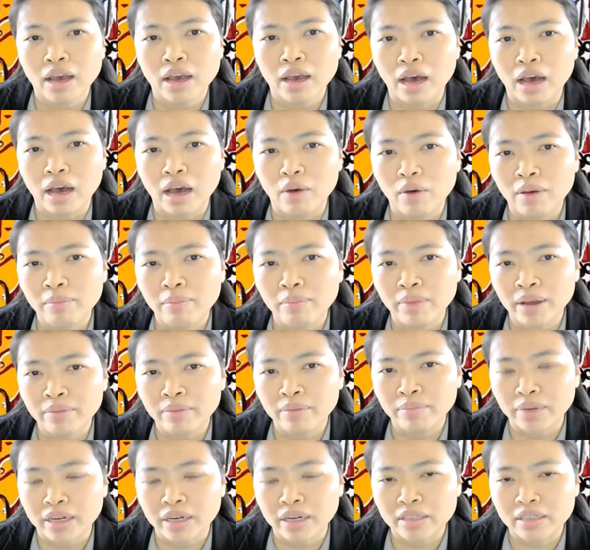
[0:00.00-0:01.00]
Our
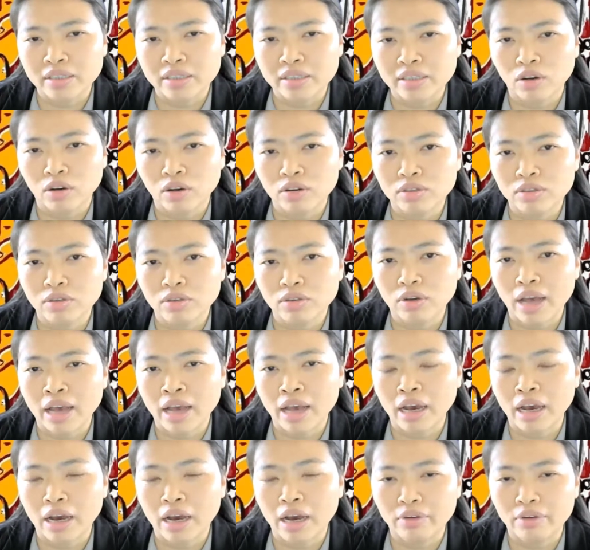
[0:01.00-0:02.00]
members also
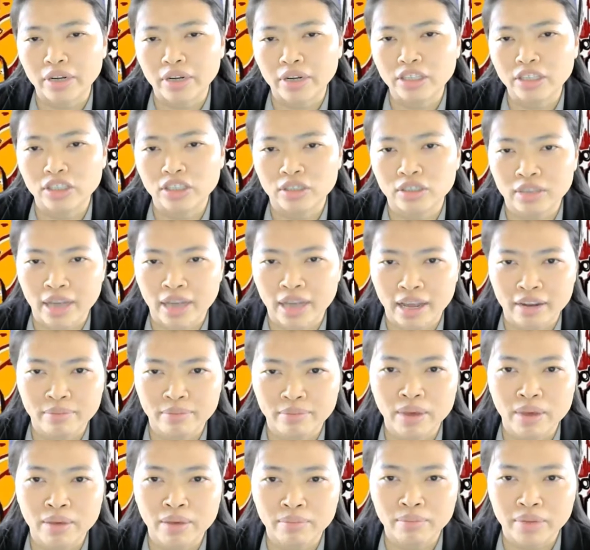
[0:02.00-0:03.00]
encourage
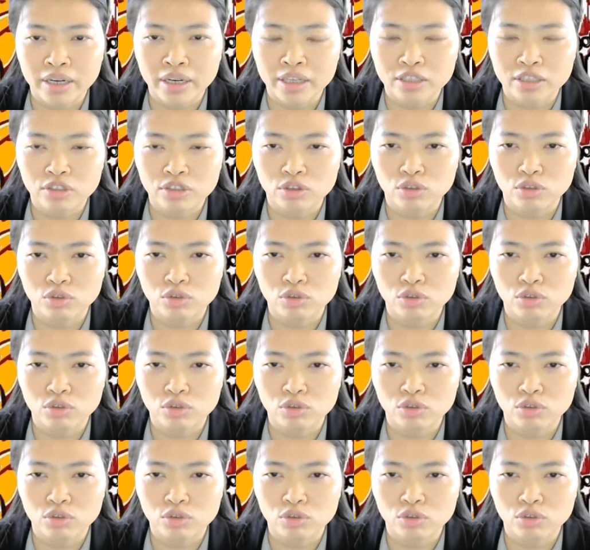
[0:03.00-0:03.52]
non-members to